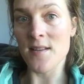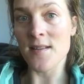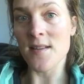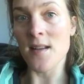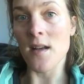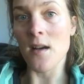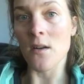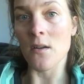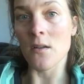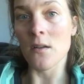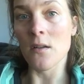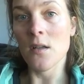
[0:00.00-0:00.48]

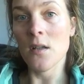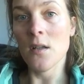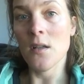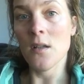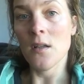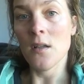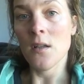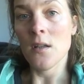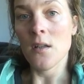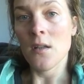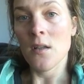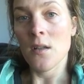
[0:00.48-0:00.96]
still
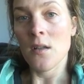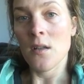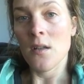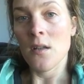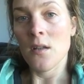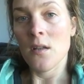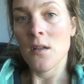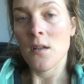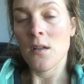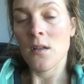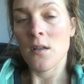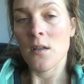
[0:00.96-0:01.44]

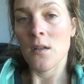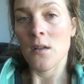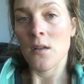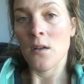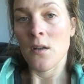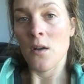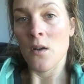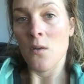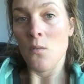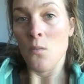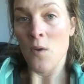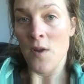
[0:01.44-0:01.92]

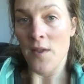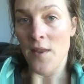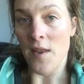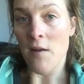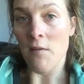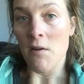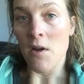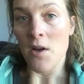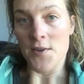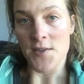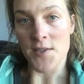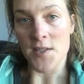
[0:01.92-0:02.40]
when
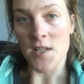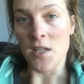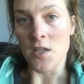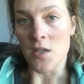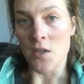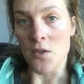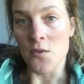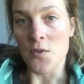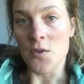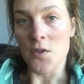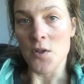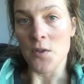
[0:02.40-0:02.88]
they're
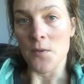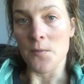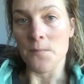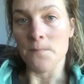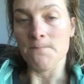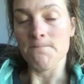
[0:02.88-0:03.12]
asking you to.